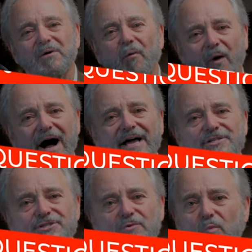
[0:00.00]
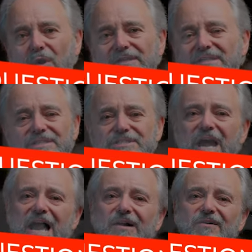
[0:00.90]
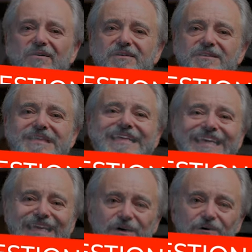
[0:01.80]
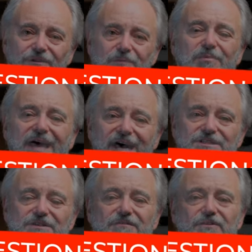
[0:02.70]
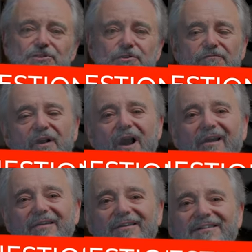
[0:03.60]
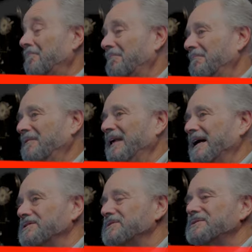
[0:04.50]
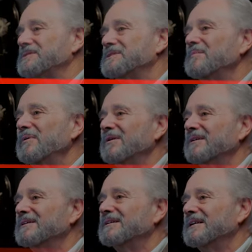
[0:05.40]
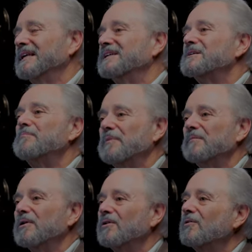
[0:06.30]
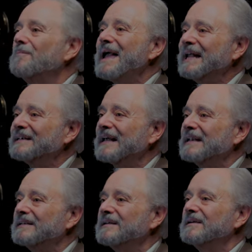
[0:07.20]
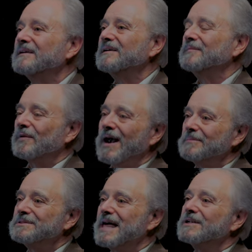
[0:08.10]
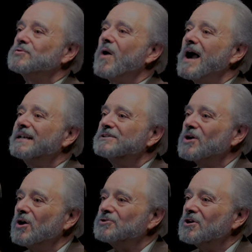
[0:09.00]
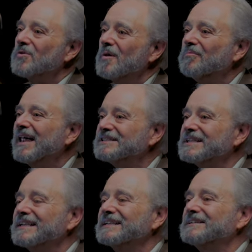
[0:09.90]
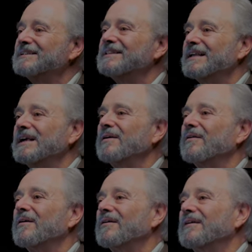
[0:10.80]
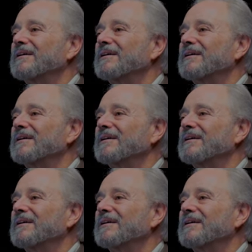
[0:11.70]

Why should one desire to hear the blast of the shofar? The answer's simple. It is a biblical mandate. Perhaps that is why it is also a blessing to the hearer.